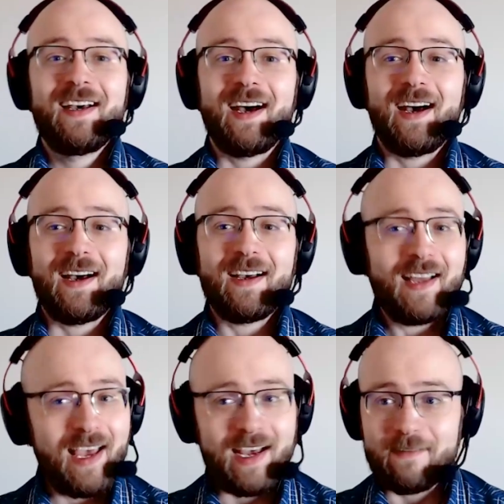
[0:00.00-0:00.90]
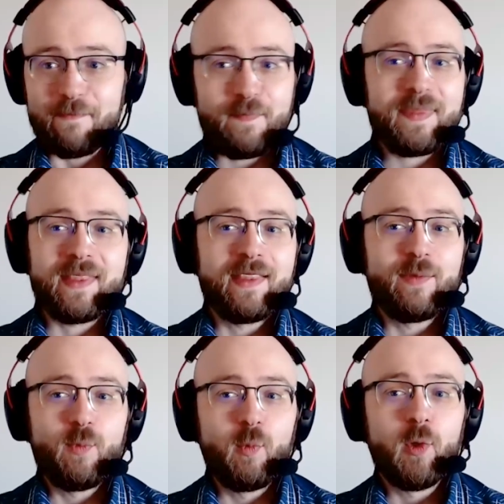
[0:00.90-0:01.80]
and
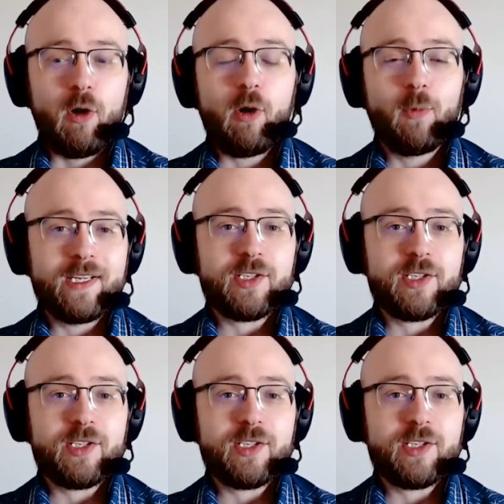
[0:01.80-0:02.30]
we're already